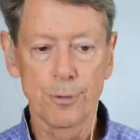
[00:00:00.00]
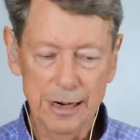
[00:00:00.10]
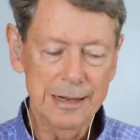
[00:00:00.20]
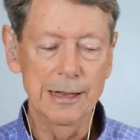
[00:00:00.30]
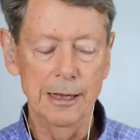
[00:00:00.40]

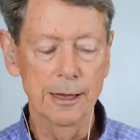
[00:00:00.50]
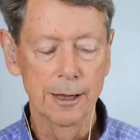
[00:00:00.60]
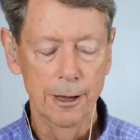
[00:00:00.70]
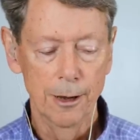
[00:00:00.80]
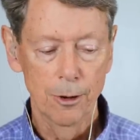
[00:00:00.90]
prickly
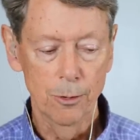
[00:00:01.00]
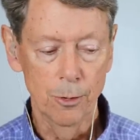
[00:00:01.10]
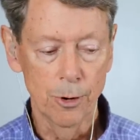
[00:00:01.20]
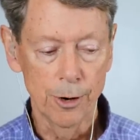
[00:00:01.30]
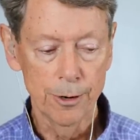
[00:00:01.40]

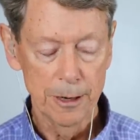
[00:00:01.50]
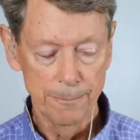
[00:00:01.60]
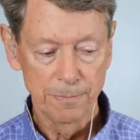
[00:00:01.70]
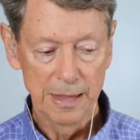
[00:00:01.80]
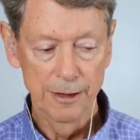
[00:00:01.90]
or
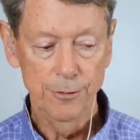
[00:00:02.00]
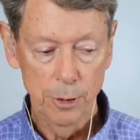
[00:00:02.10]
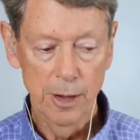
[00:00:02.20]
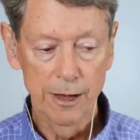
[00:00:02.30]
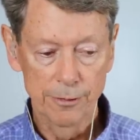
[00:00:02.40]
if
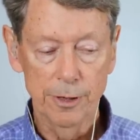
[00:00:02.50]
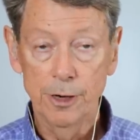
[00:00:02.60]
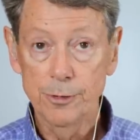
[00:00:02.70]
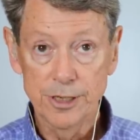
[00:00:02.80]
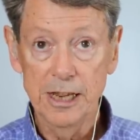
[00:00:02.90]
you have an
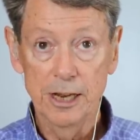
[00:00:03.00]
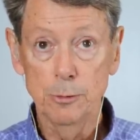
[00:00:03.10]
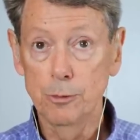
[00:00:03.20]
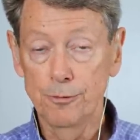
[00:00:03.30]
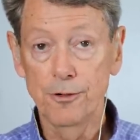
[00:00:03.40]

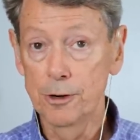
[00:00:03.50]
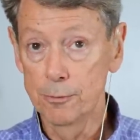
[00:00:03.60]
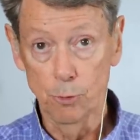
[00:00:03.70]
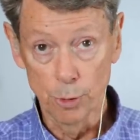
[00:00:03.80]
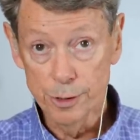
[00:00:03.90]
understandable fear
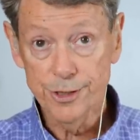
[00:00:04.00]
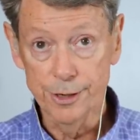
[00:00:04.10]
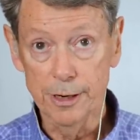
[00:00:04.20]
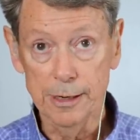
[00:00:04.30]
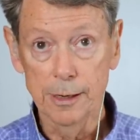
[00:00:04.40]
of
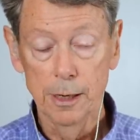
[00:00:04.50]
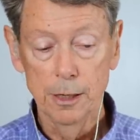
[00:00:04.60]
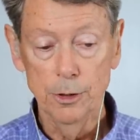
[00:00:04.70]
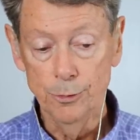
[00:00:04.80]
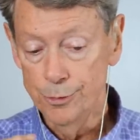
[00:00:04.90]
worsening
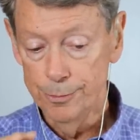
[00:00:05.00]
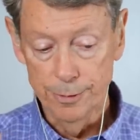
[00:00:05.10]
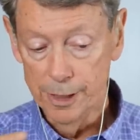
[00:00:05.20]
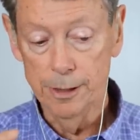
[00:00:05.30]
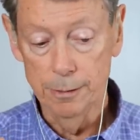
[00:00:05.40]
you
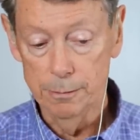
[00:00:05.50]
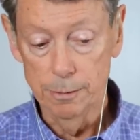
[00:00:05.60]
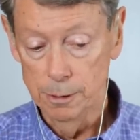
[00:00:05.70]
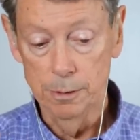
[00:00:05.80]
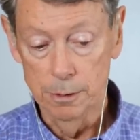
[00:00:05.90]
they
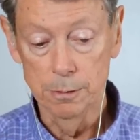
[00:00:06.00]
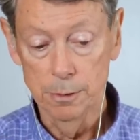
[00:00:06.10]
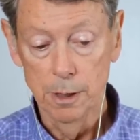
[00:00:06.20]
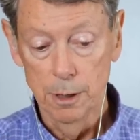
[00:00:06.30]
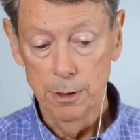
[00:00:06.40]
you know
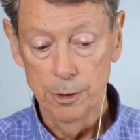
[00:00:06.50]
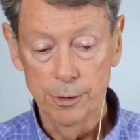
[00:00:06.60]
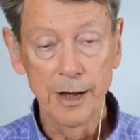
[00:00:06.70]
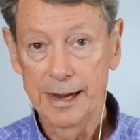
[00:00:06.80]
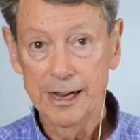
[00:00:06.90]
you're
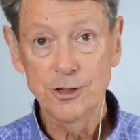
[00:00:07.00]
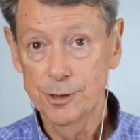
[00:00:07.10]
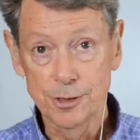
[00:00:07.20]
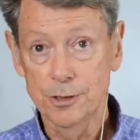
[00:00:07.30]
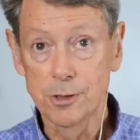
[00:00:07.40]
not
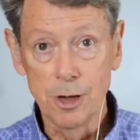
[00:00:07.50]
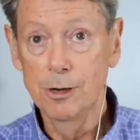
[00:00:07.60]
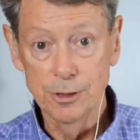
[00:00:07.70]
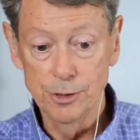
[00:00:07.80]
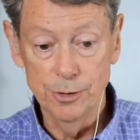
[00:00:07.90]
anxious as
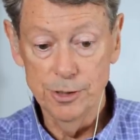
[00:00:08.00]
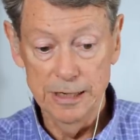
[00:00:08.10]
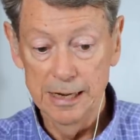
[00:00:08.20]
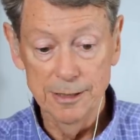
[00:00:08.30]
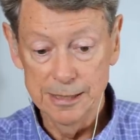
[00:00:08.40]
long as you
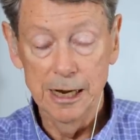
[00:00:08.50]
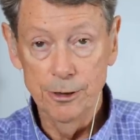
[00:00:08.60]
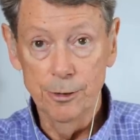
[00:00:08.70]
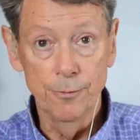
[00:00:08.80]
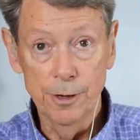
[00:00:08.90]
stay
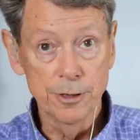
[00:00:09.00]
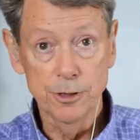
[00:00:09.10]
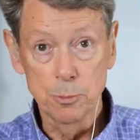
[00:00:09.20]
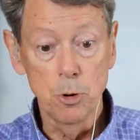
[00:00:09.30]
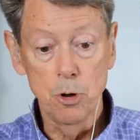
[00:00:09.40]
inside your very
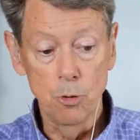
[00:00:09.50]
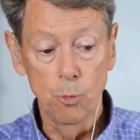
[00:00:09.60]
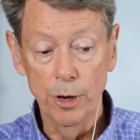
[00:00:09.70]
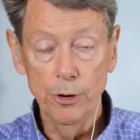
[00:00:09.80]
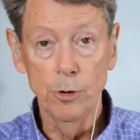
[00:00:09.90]
small
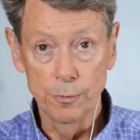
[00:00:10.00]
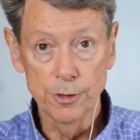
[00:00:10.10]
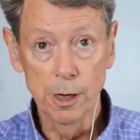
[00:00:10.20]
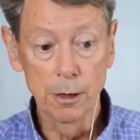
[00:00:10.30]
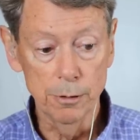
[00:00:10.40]
window of
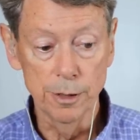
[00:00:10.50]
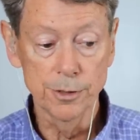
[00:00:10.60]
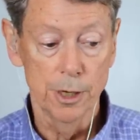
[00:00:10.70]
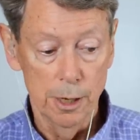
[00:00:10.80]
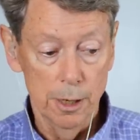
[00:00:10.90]
tolerance